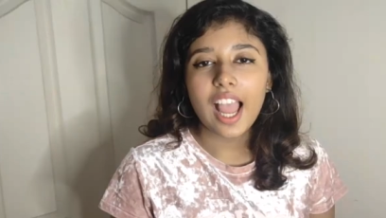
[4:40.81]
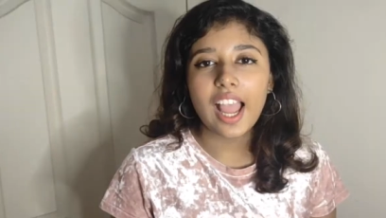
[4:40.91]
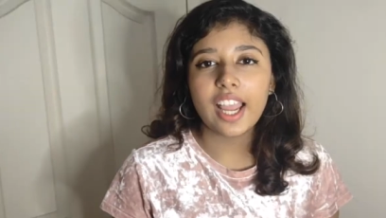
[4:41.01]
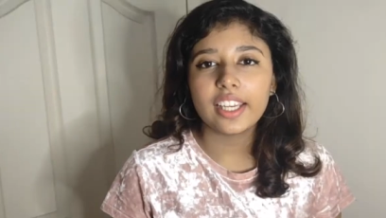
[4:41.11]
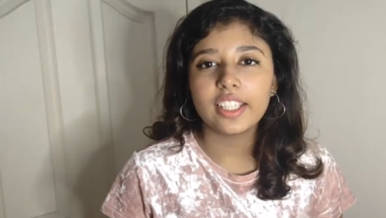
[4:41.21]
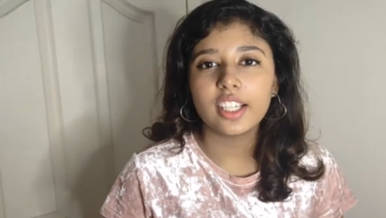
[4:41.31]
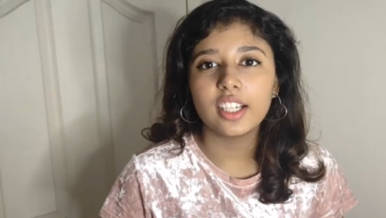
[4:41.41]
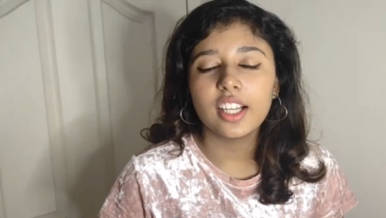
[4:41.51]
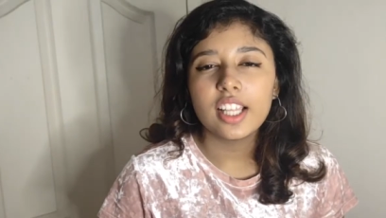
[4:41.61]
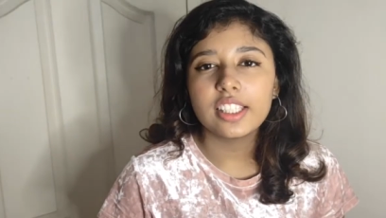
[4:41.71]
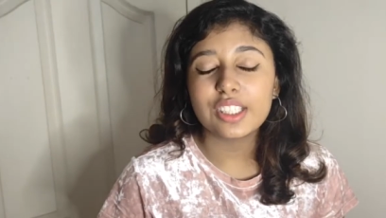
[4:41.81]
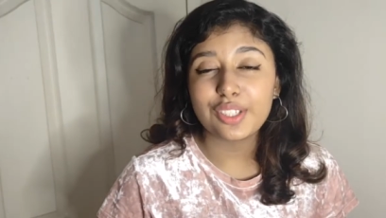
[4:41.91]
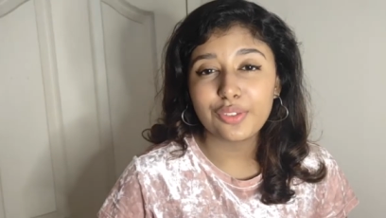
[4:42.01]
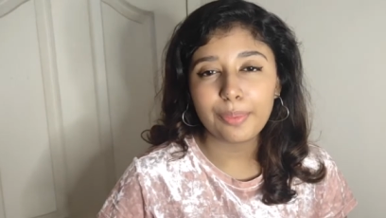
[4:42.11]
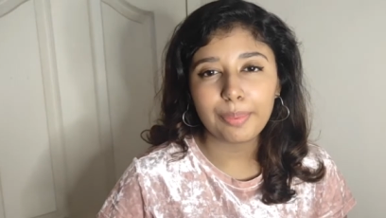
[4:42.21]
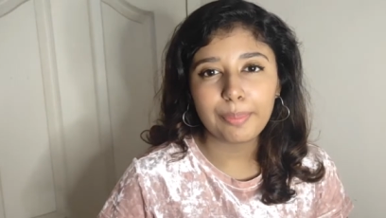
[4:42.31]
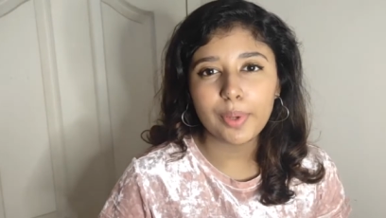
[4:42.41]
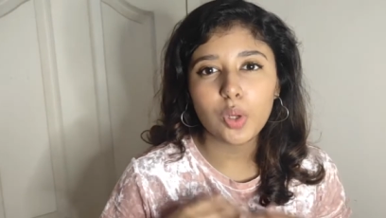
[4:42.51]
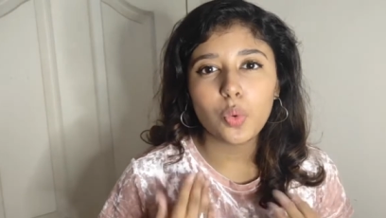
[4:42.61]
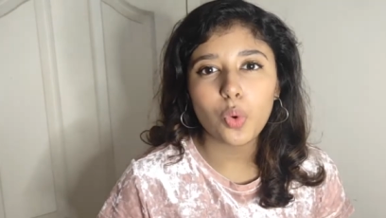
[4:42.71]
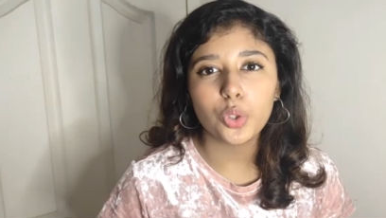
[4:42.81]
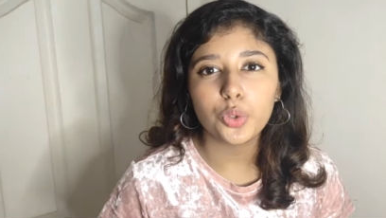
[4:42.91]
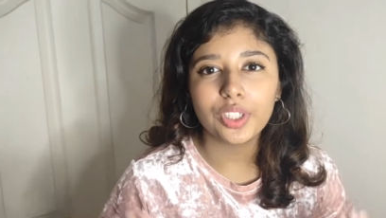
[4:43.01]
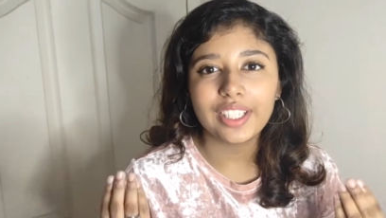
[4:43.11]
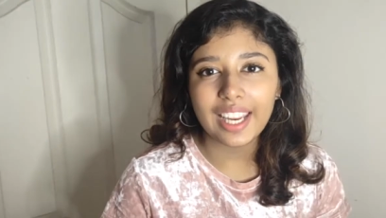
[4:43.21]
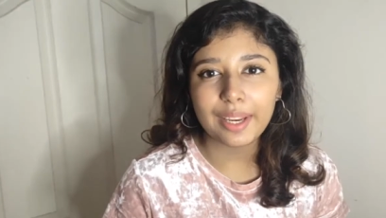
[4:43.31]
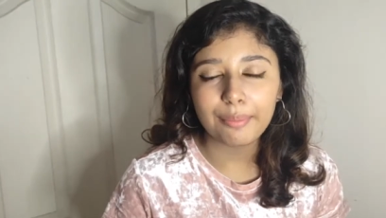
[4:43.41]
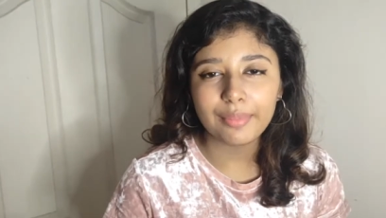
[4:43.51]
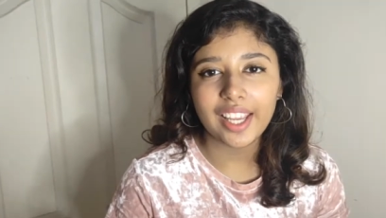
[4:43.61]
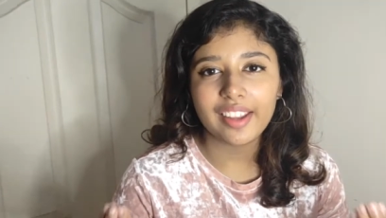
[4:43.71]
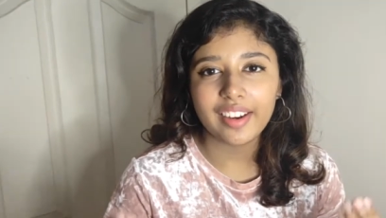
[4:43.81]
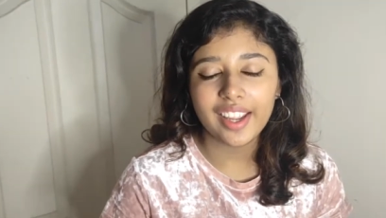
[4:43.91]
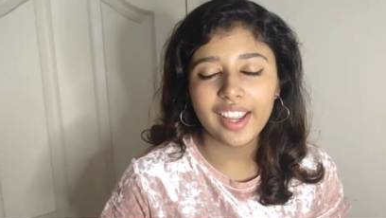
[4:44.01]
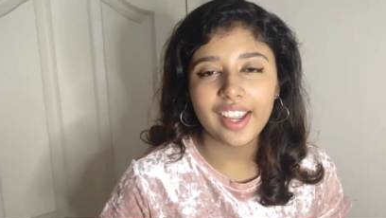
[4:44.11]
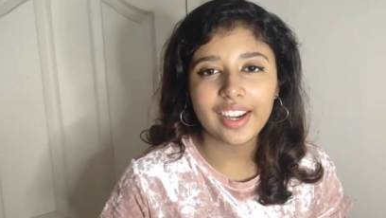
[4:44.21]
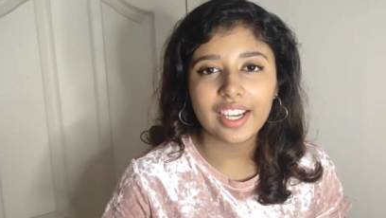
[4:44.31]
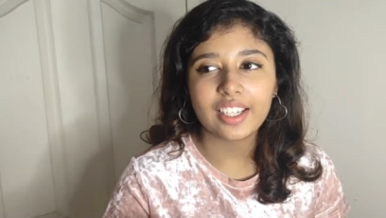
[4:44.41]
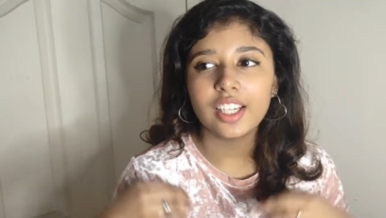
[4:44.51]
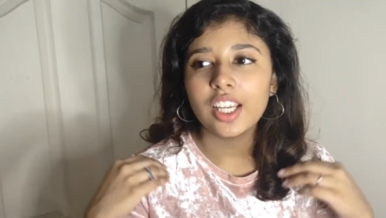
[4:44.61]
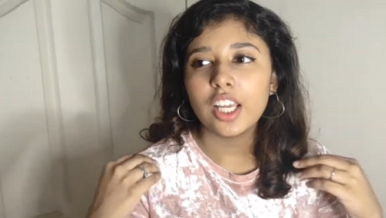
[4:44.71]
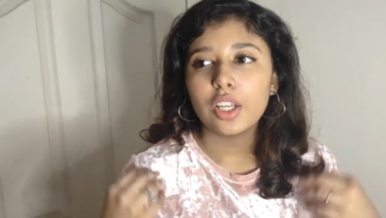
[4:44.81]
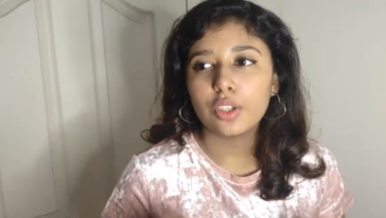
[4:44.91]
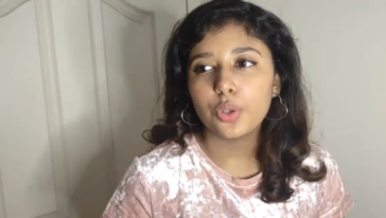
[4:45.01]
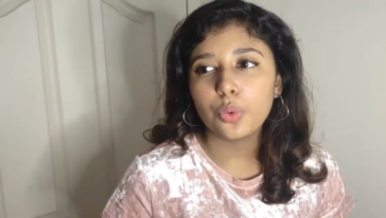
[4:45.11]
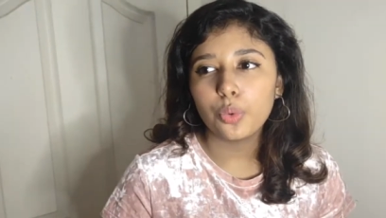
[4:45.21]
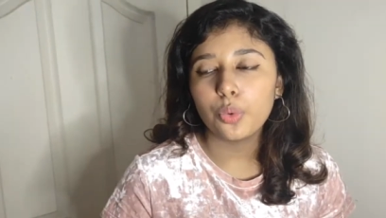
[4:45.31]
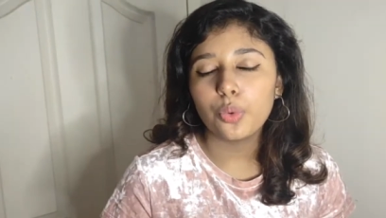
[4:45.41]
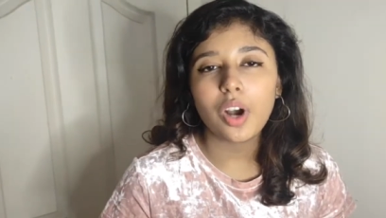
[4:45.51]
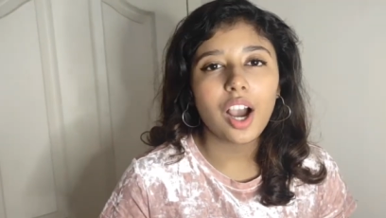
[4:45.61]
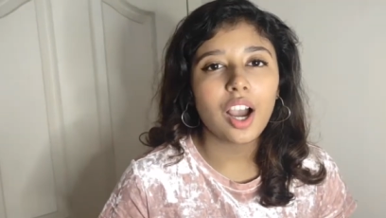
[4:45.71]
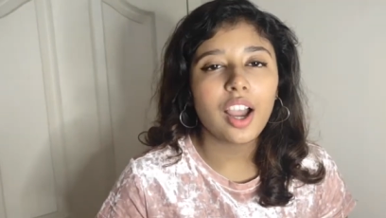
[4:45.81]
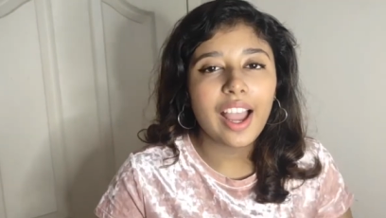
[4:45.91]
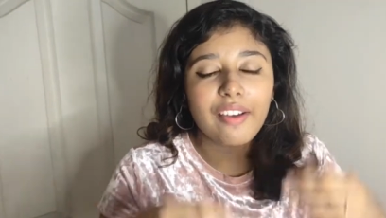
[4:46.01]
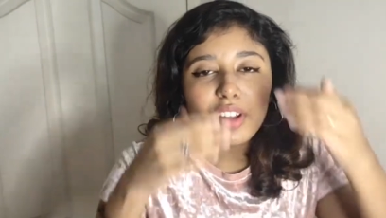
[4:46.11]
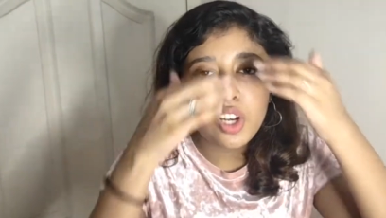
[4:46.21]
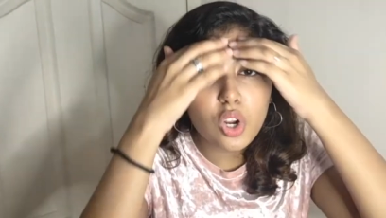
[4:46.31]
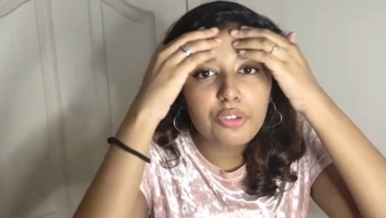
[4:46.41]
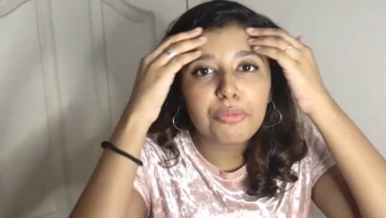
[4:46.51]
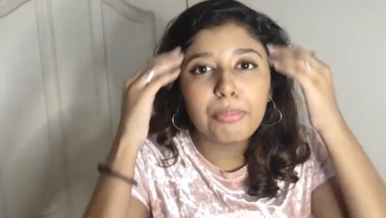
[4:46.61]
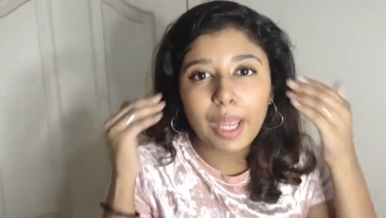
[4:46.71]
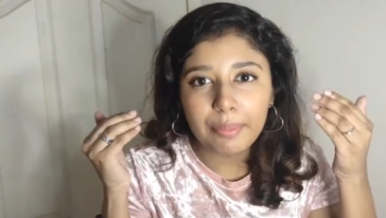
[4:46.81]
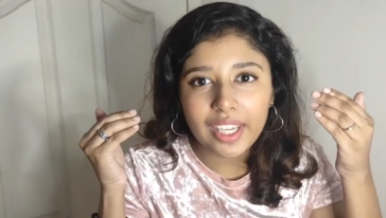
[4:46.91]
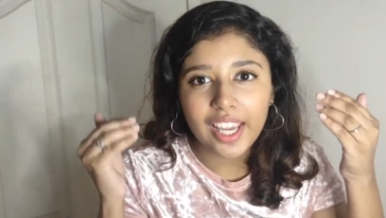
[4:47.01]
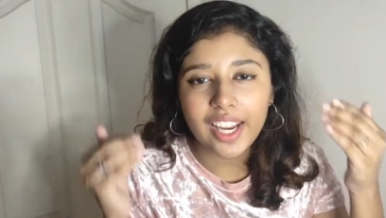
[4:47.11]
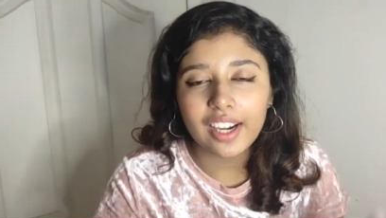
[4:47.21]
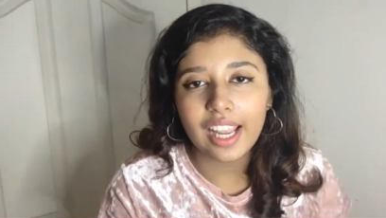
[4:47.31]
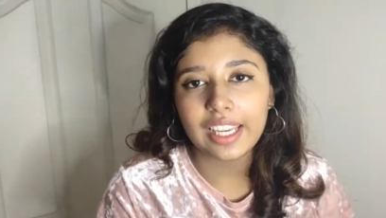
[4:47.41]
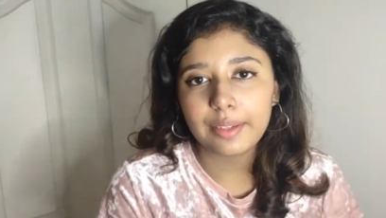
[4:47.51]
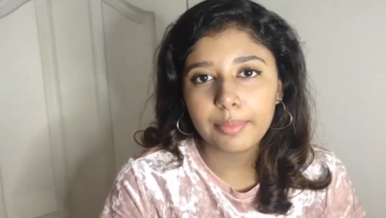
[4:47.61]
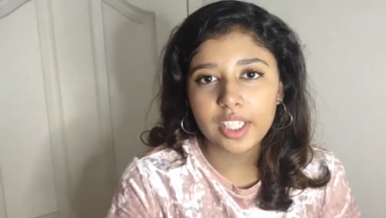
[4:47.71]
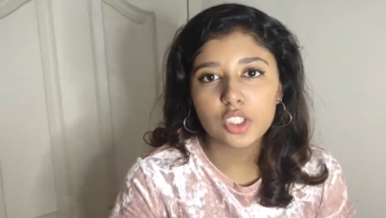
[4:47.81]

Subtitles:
and this is for people who want to tame their hair and you have a lot of baby hair like me.